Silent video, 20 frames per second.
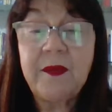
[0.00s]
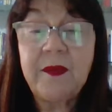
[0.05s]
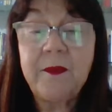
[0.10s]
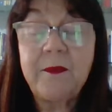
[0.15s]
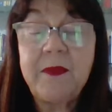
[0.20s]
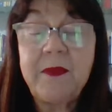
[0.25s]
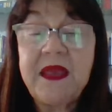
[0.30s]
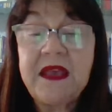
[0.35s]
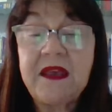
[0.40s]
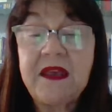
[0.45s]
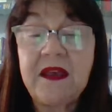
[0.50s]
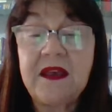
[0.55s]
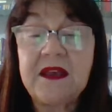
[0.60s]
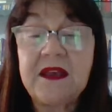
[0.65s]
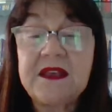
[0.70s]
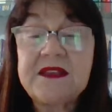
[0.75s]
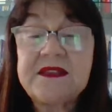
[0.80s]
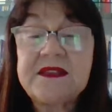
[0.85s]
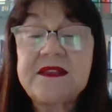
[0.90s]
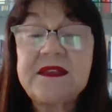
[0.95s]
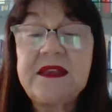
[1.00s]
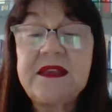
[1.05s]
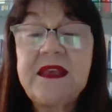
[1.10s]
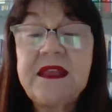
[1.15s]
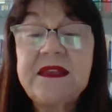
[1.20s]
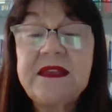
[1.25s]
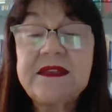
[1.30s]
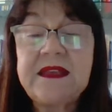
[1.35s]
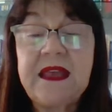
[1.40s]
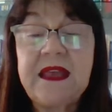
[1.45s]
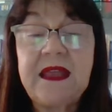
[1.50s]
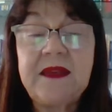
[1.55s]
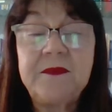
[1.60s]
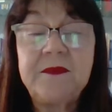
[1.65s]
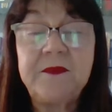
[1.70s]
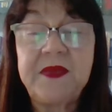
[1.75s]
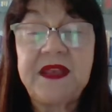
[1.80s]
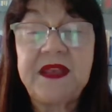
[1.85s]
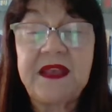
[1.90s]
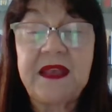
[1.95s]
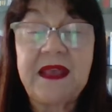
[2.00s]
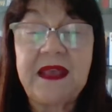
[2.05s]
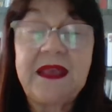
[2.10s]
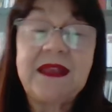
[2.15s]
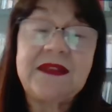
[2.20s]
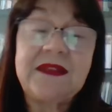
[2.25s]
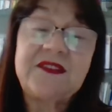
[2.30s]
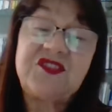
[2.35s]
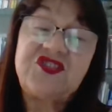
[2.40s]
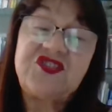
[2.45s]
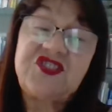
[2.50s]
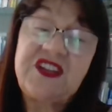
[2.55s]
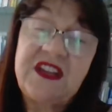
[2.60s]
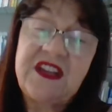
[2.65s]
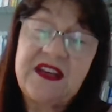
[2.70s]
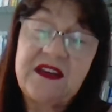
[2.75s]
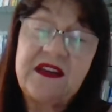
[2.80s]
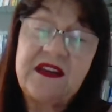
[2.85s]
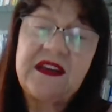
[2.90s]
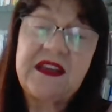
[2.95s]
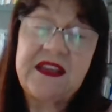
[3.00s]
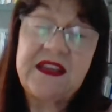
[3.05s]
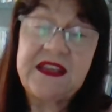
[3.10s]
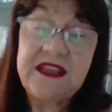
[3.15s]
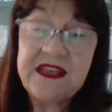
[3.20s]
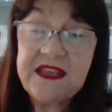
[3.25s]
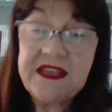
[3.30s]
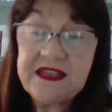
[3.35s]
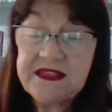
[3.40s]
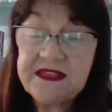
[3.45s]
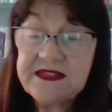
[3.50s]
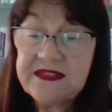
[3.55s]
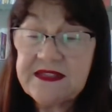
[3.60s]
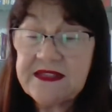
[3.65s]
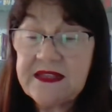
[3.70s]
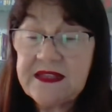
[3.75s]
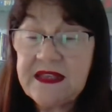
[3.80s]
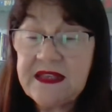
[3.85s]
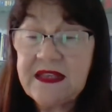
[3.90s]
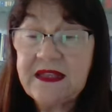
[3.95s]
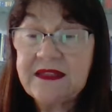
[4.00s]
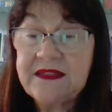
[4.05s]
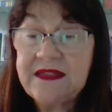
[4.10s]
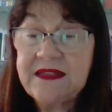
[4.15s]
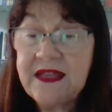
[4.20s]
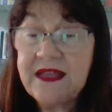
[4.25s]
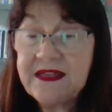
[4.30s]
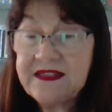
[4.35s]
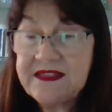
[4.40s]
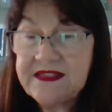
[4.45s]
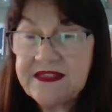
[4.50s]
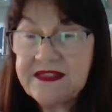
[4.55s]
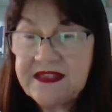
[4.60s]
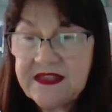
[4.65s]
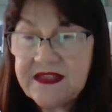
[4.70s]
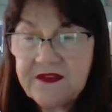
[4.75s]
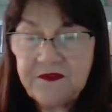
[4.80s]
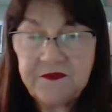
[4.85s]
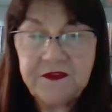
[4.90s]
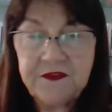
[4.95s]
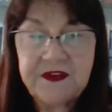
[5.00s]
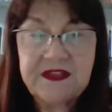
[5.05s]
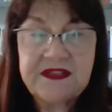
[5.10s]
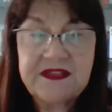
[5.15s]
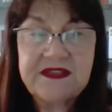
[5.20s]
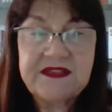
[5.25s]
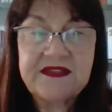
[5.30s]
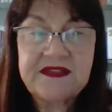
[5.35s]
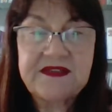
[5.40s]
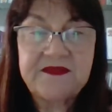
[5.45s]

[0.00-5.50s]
because it can be and generally is the difference